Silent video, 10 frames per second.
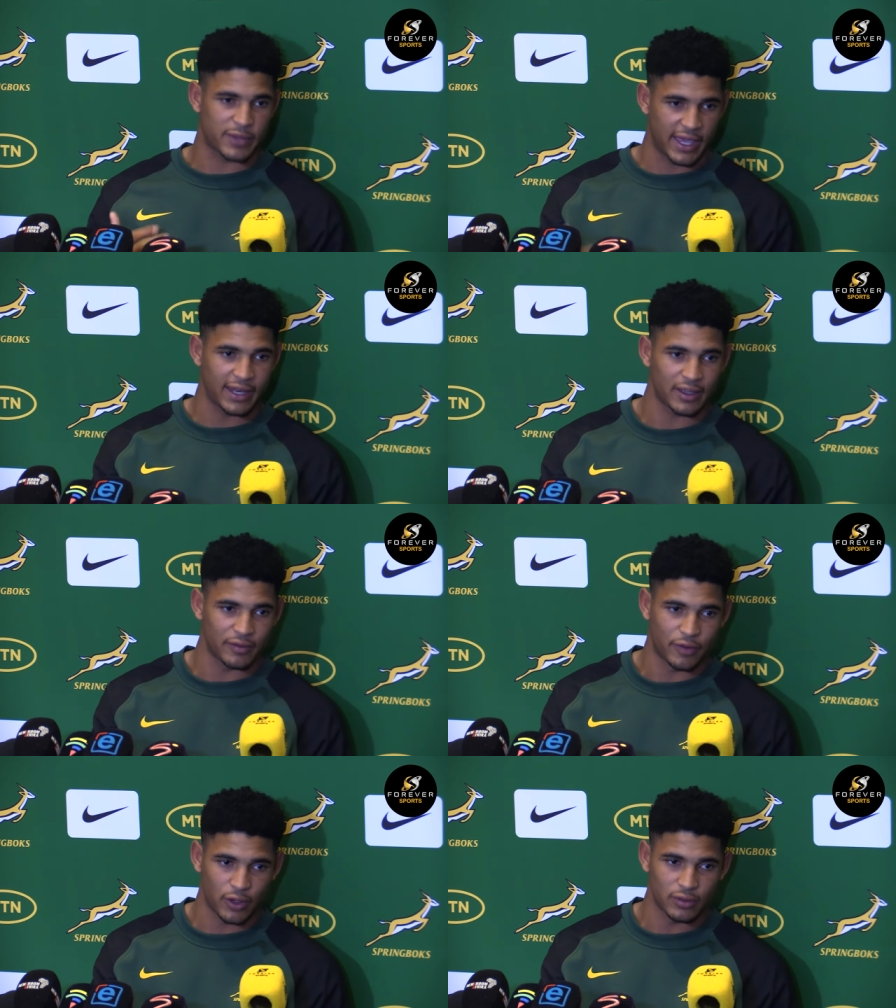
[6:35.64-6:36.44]
getting
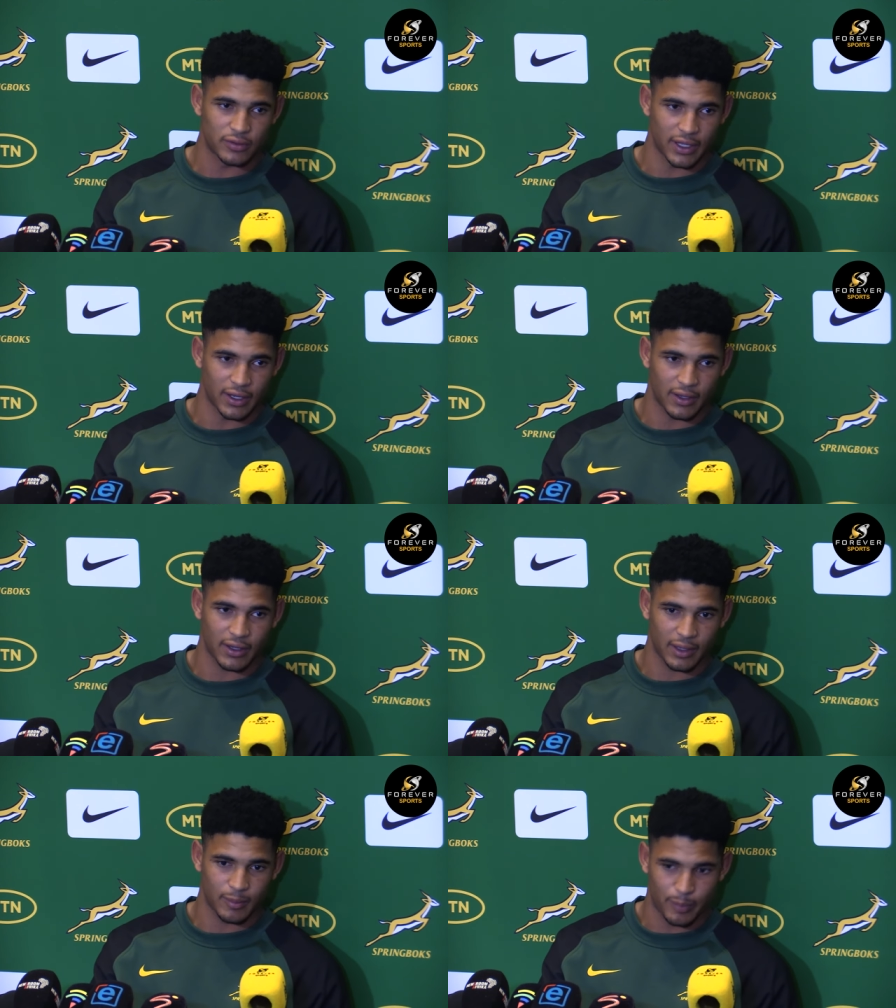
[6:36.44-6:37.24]
involved
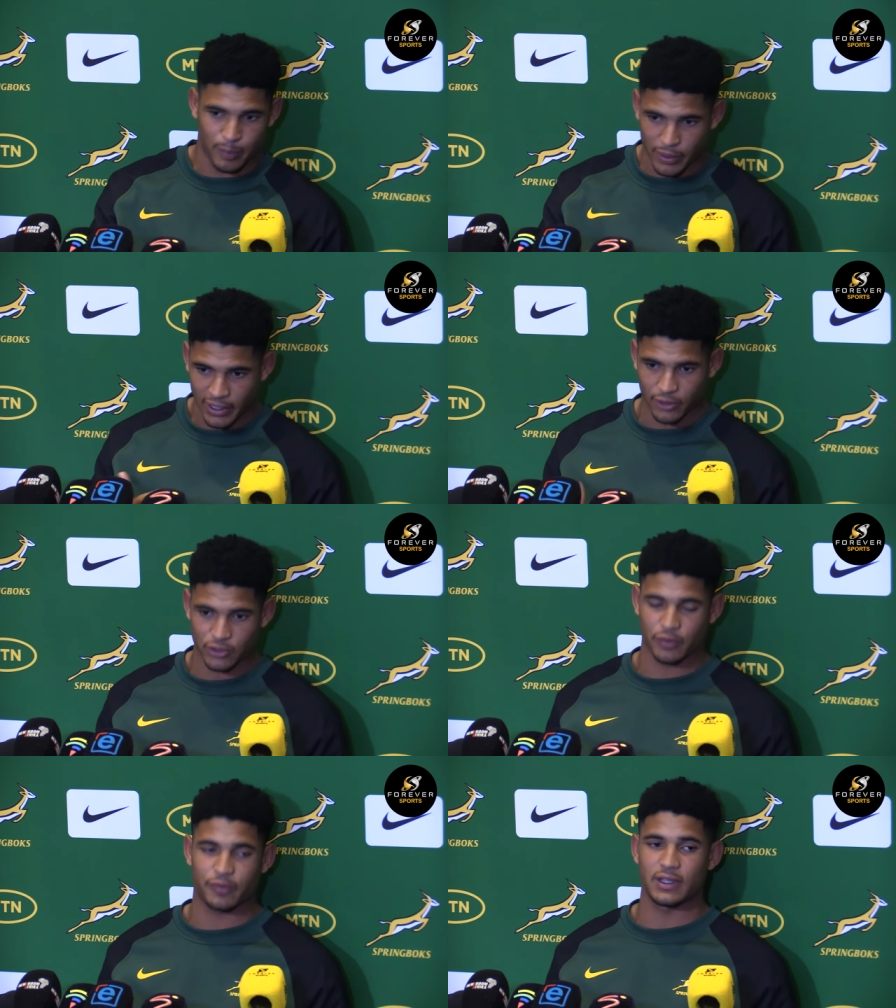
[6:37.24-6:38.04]
and being on
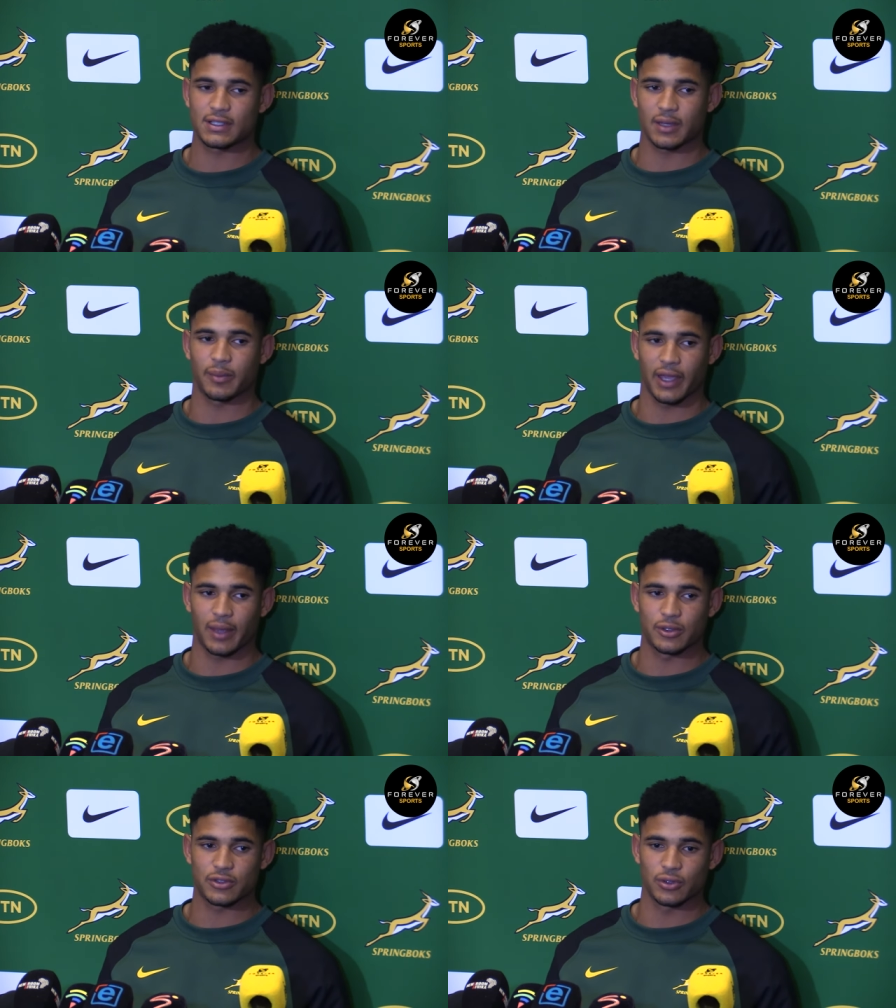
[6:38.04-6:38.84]
your feet and being
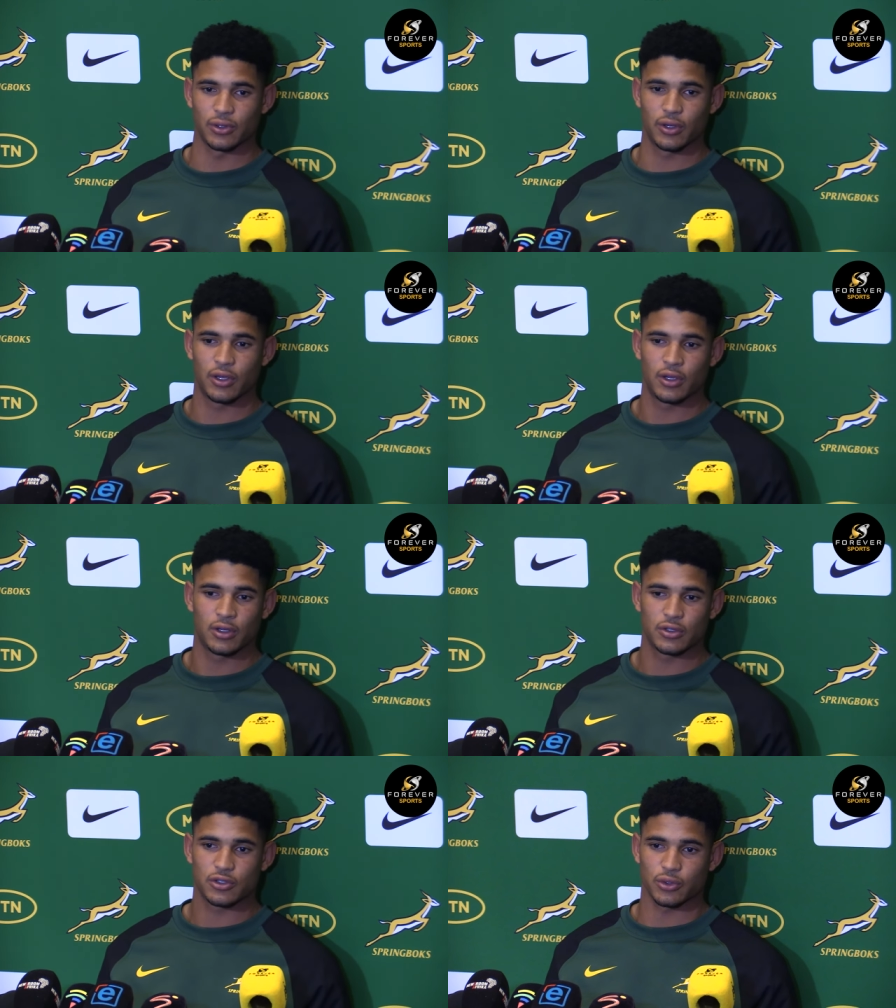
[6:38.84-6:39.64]
able to
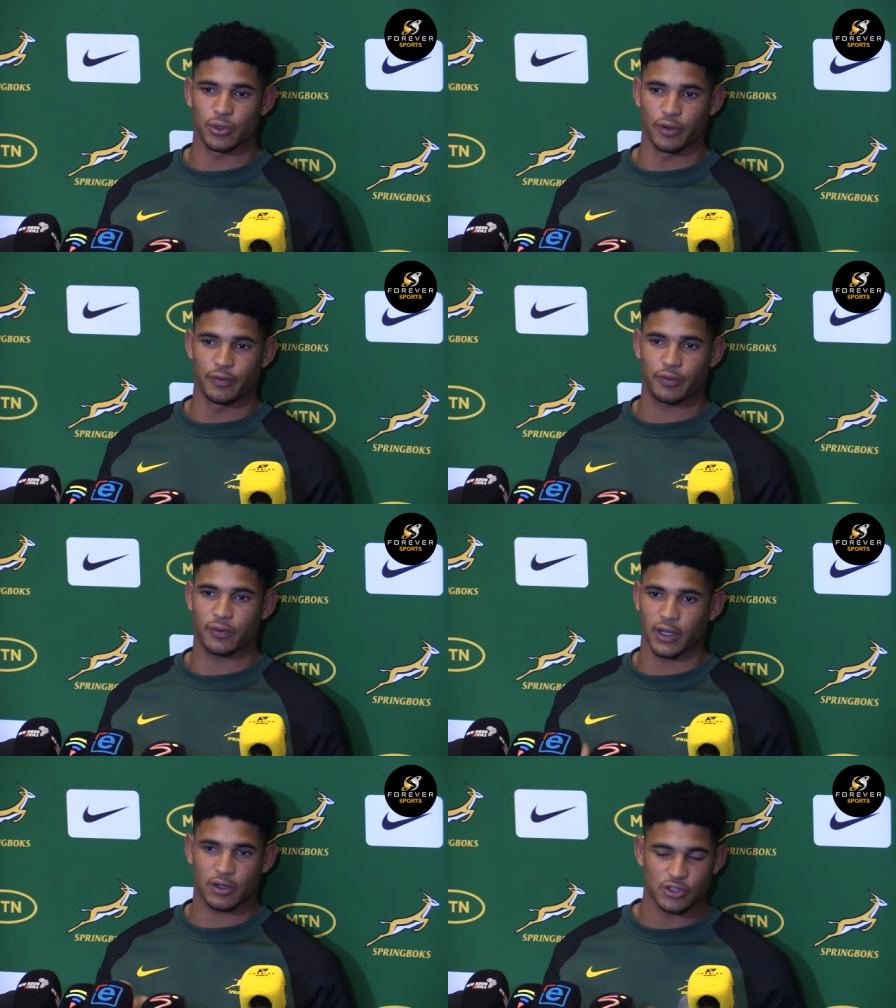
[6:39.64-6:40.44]
sort of
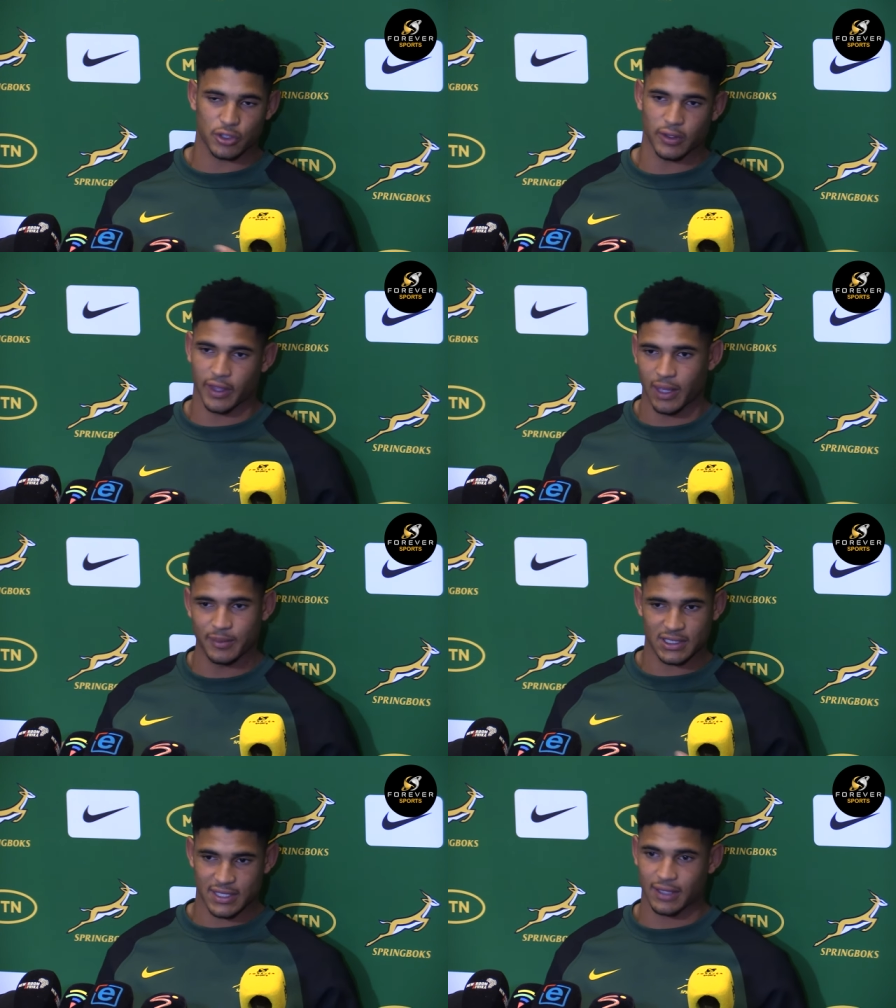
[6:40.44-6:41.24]
control the game,
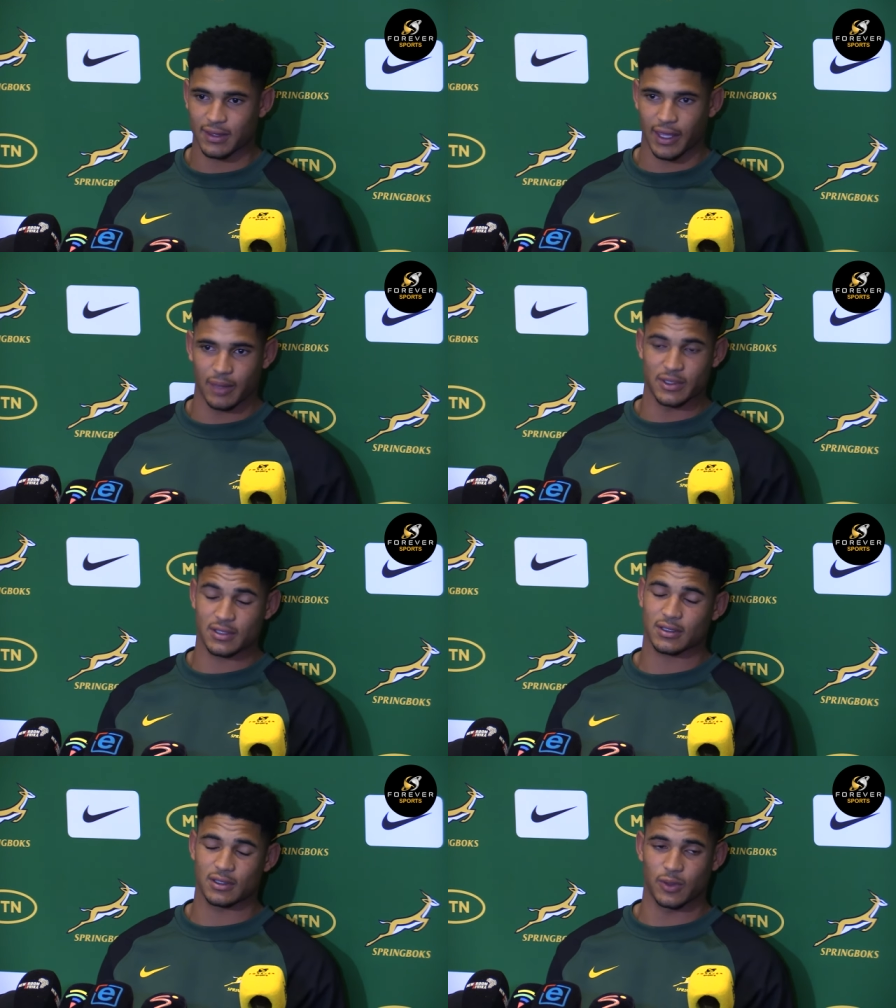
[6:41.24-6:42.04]
dictate the game
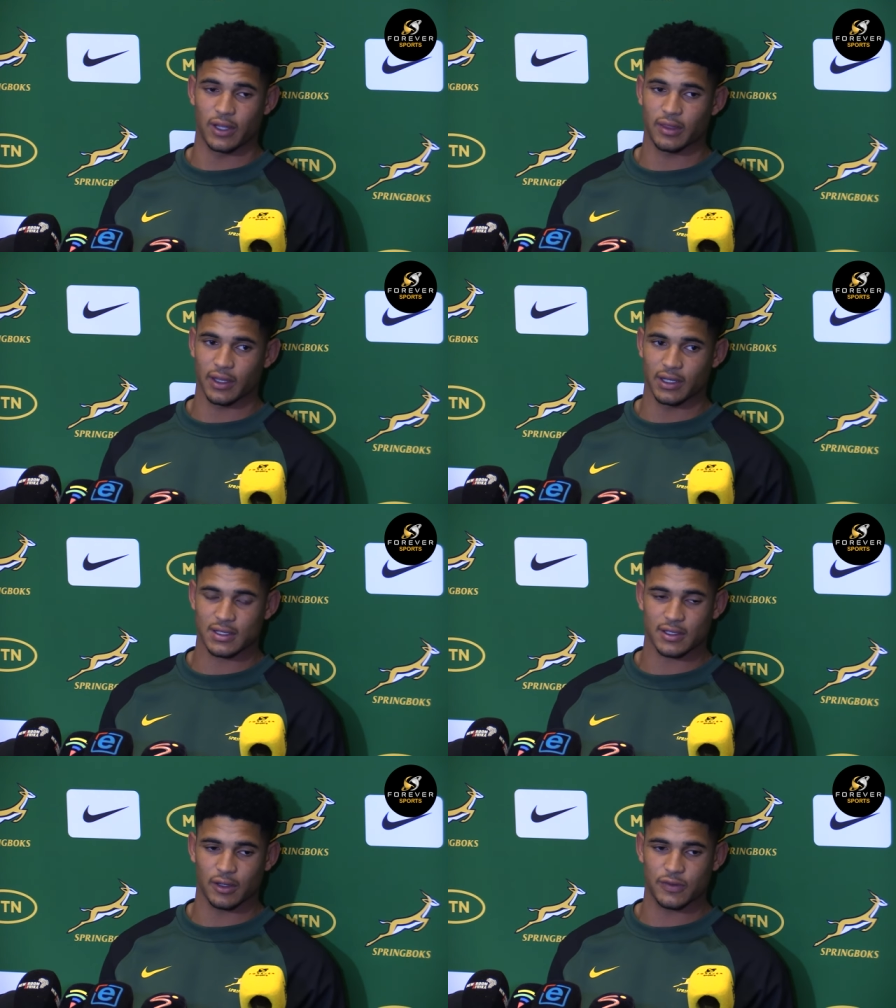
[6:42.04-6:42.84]
is one thing in
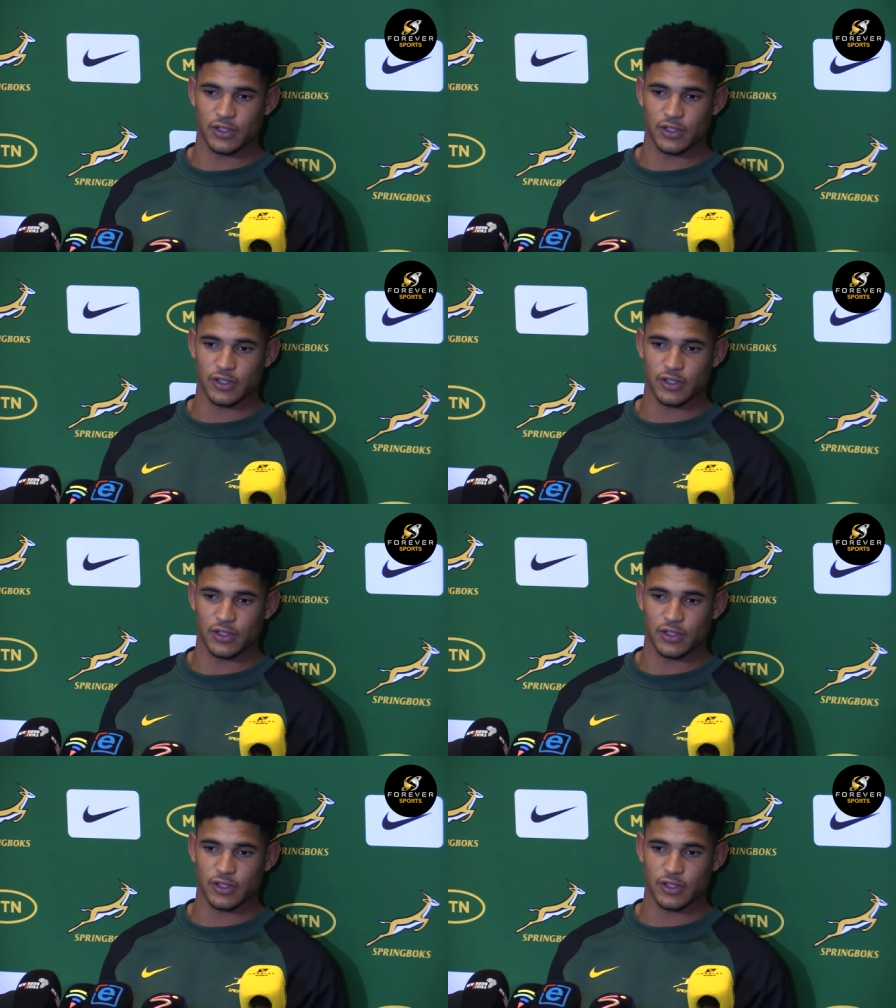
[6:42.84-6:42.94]
itself.